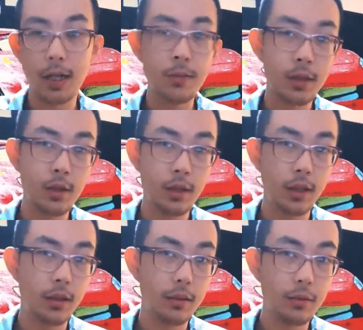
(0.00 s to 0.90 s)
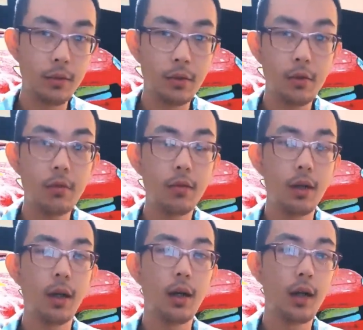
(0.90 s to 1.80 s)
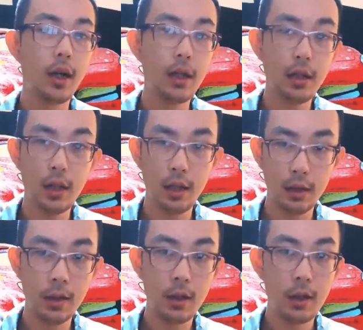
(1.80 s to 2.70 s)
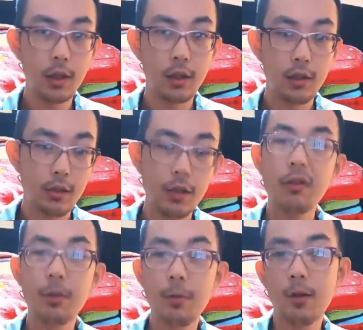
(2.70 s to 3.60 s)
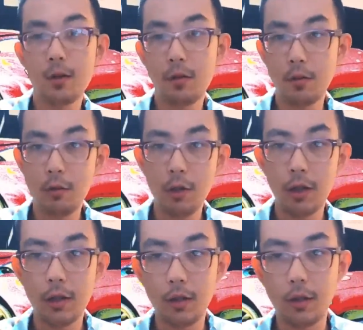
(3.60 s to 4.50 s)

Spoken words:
I mean, I had some experience with working,